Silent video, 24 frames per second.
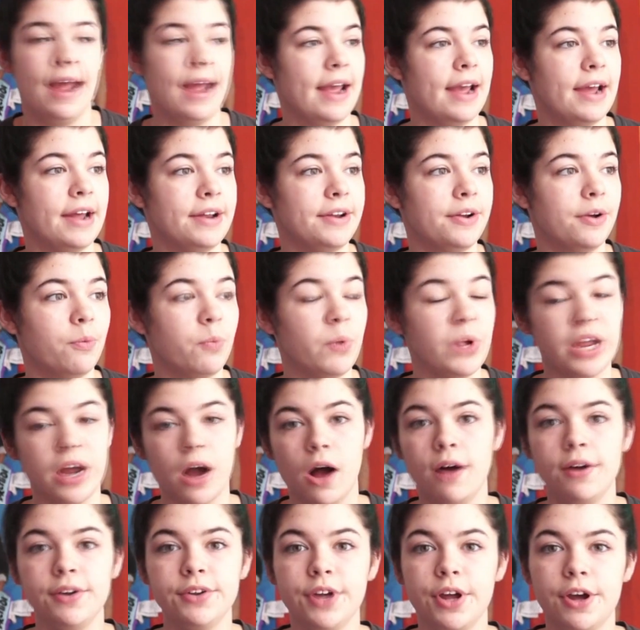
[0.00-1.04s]
and we
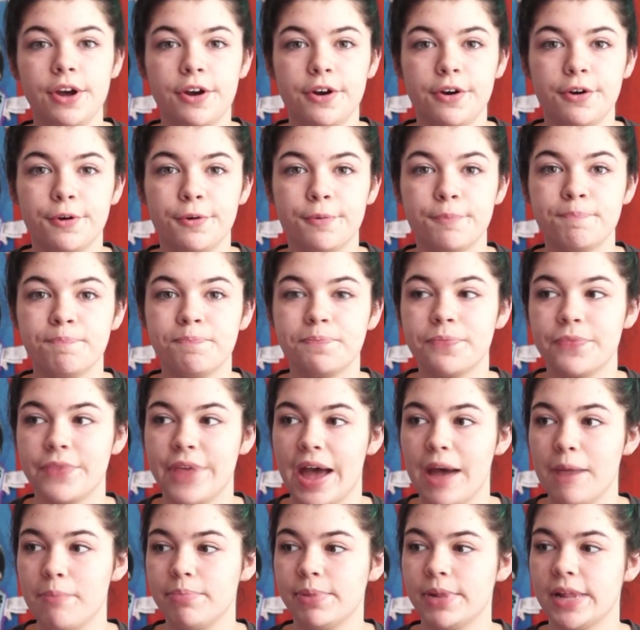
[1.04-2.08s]
all know
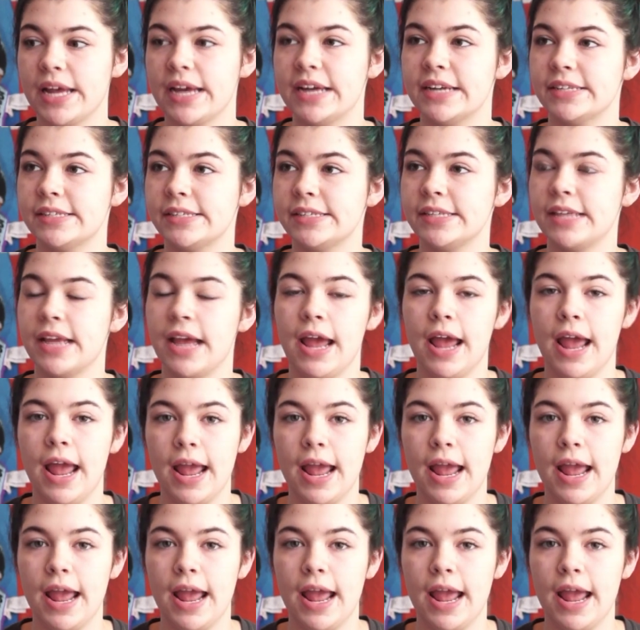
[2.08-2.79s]
that place